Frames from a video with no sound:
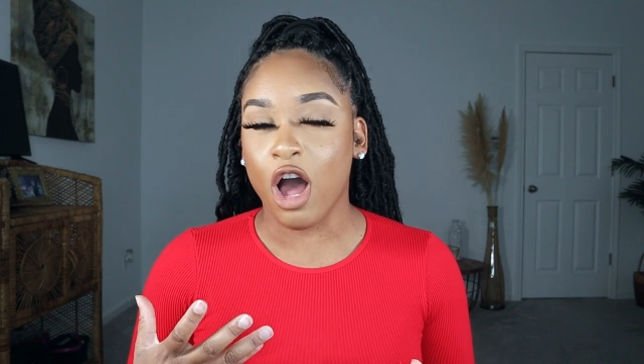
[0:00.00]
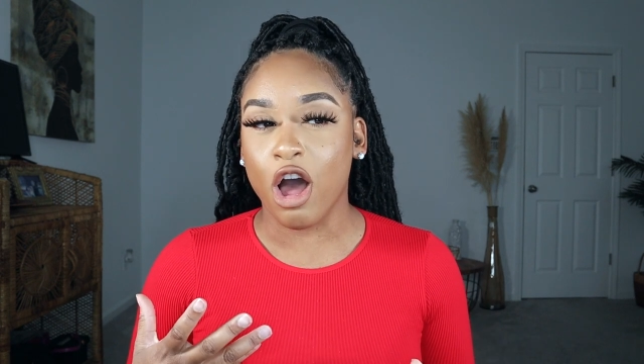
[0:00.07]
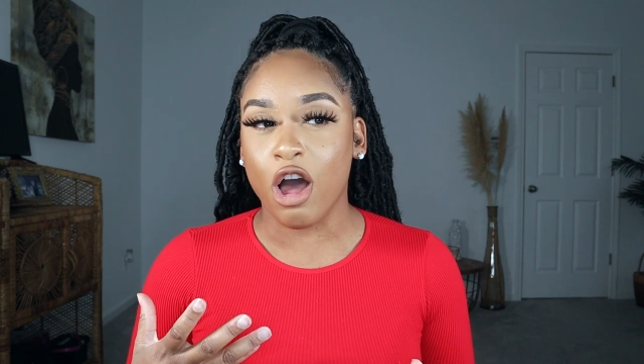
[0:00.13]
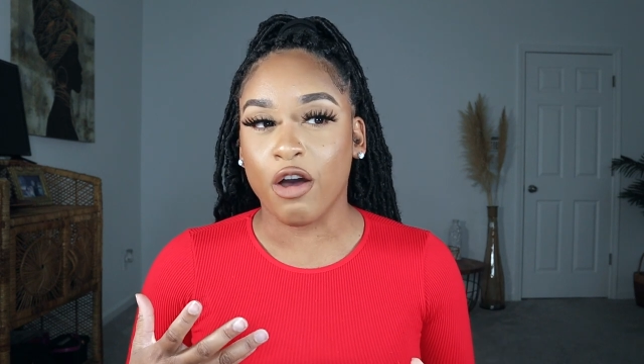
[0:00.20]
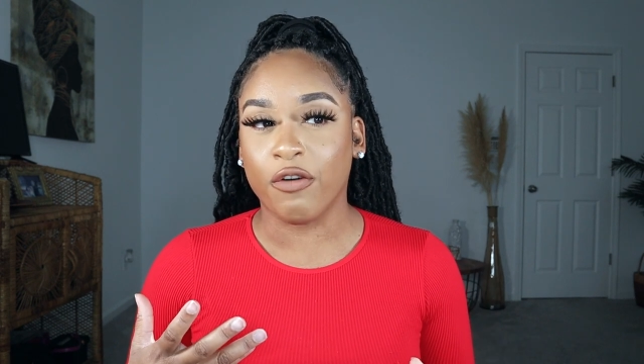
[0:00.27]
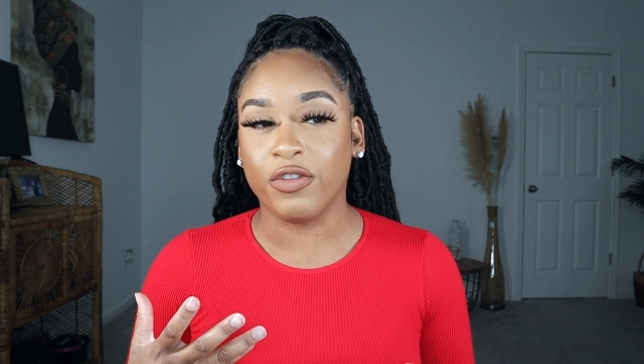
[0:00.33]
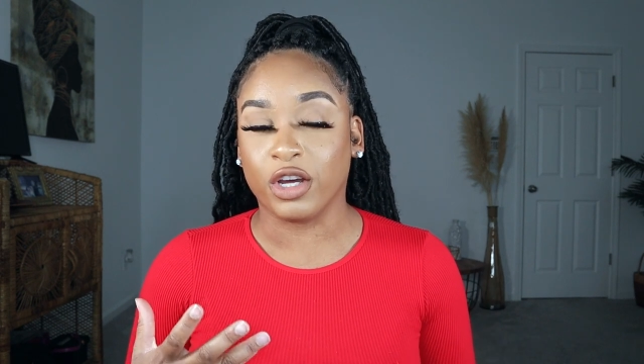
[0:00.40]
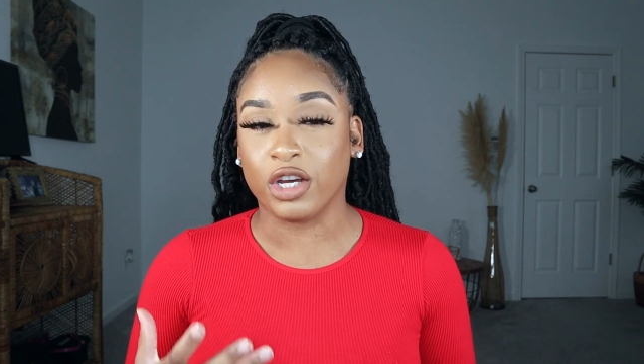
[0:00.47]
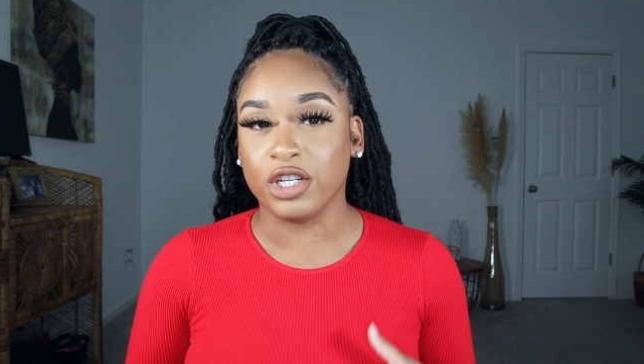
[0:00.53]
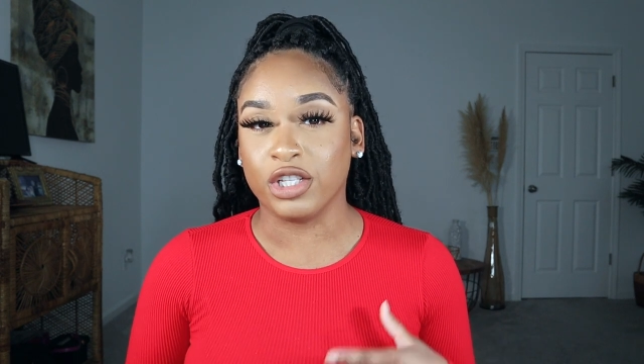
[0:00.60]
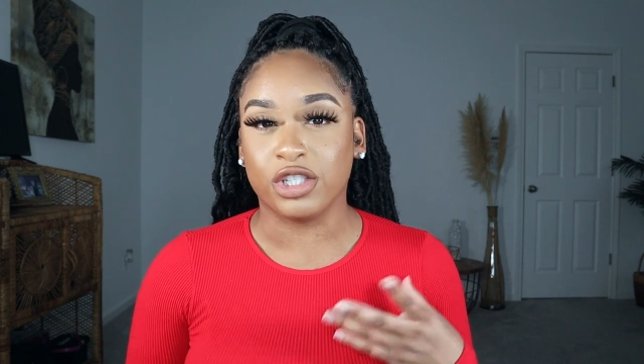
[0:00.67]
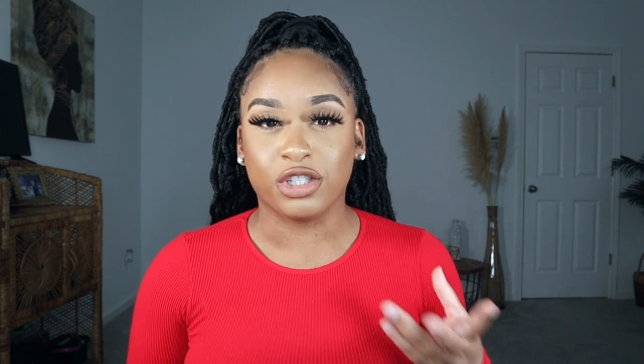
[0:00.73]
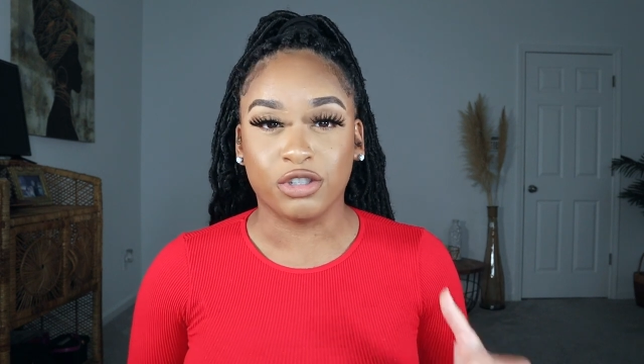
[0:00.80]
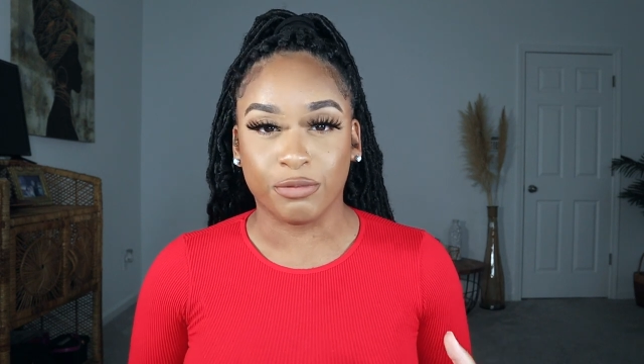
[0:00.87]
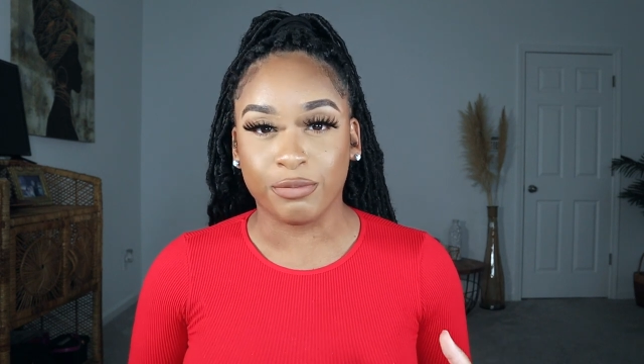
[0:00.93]
of the
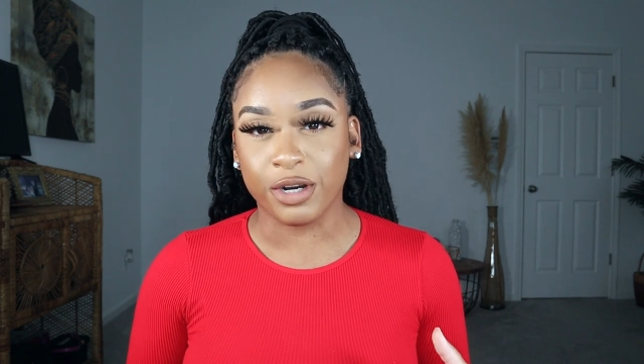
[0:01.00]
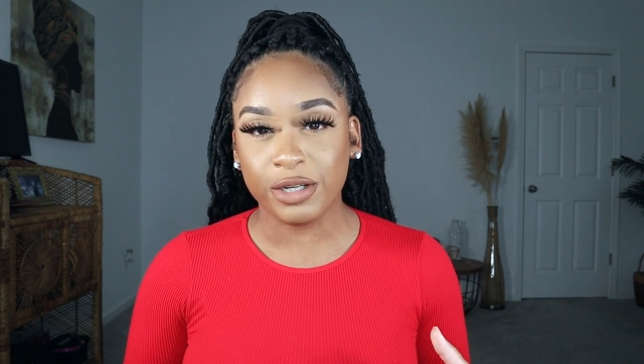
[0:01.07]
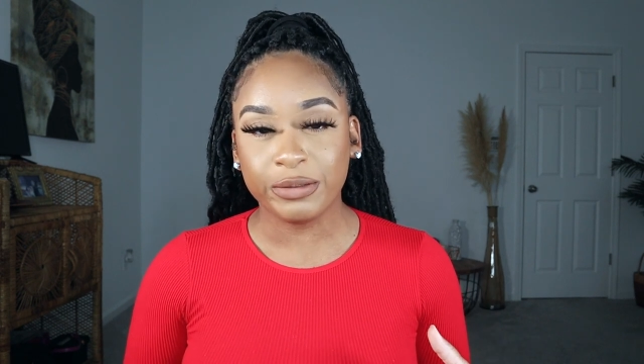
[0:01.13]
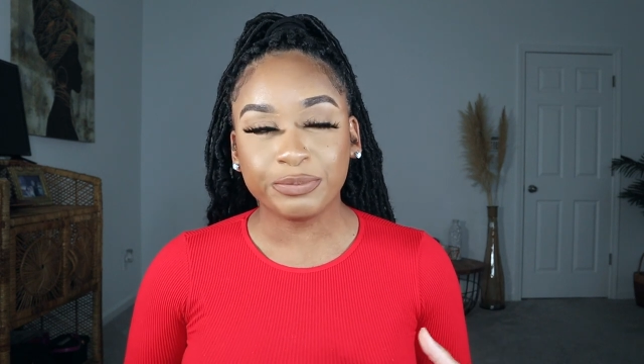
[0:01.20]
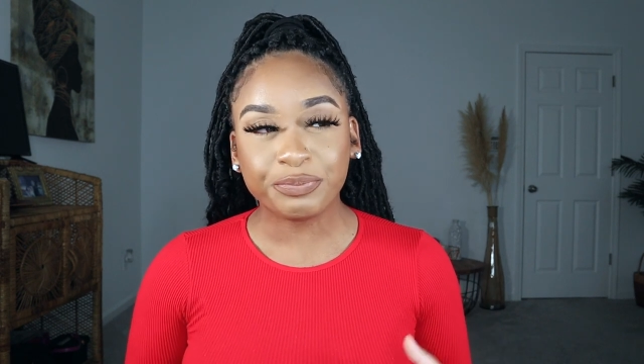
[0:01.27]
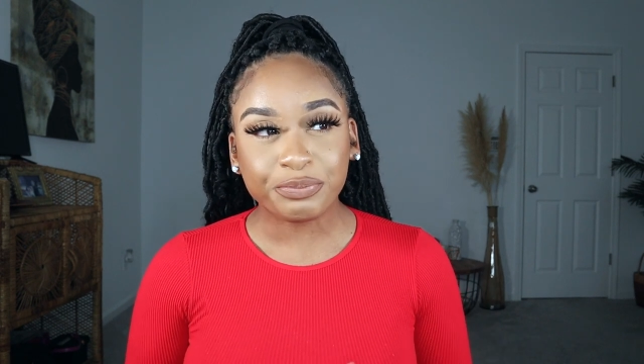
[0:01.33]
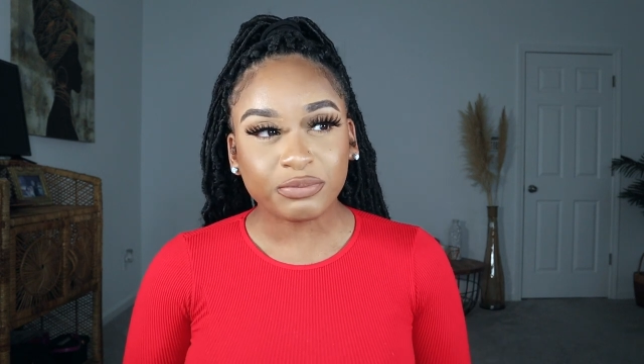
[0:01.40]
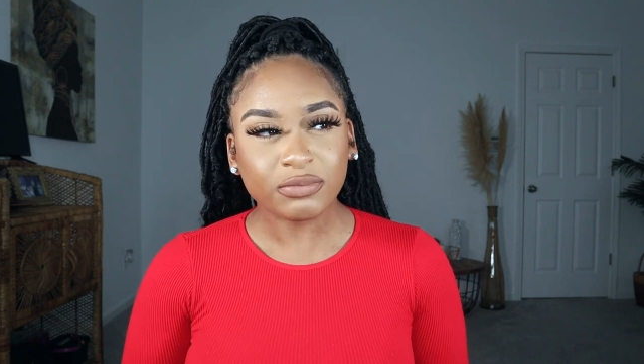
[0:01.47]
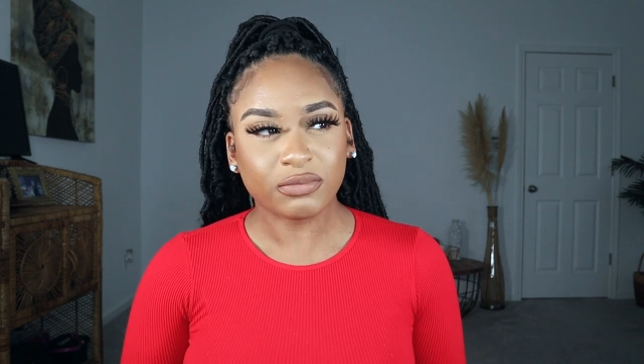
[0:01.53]
consumer.